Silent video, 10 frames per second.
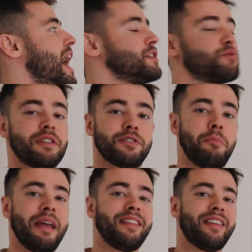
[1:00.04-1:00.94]
as well as
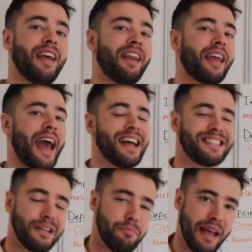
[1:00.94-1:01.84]
maintaining
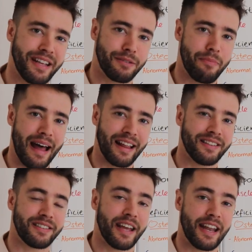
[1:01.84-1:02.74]
acid-base
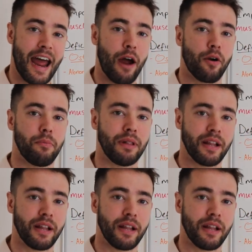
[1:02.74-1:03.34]
balance in our